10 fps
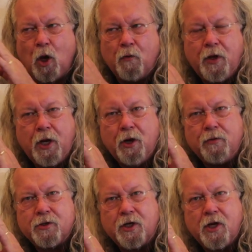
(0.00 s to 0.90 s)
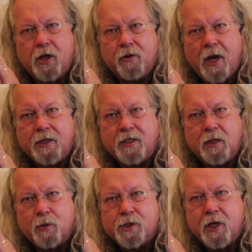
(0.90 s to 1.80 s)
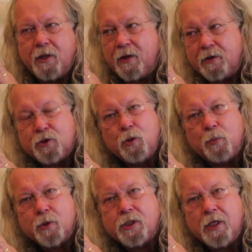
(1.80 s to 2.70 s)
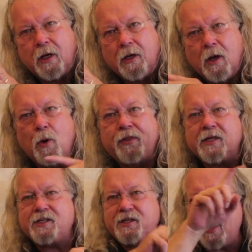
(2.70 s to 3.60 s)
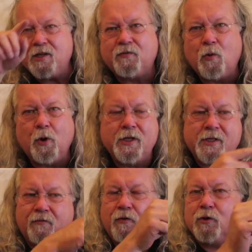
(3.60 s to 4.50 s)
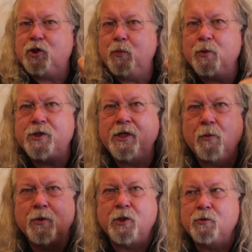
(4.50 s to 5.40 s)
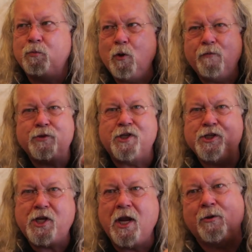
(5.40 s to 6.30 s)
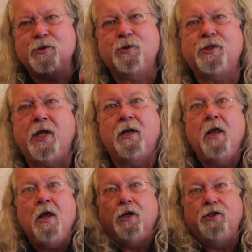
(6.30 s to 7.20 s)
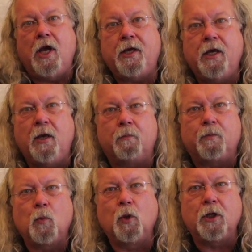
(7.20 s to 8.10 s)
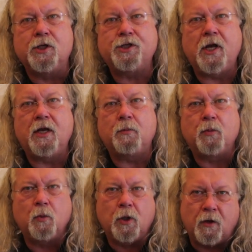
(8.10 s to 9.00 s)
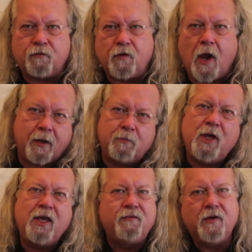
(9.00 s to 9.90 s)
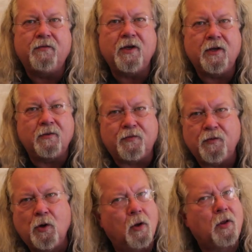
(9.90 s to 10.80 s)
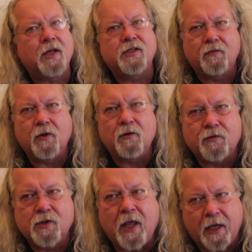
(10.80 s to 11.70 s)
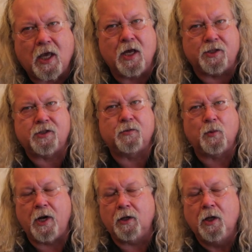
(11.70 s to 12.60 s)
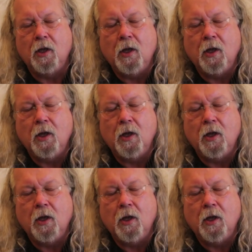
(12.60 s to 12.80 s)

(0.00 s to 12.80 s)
Over here, there's another 18% and then 2%. Now, what that stands for is that first 2% was those movers and shakers who said, yay, him, we're going to stand up and we're going to fight. Me, Vivian, you know, lots of others like us, right?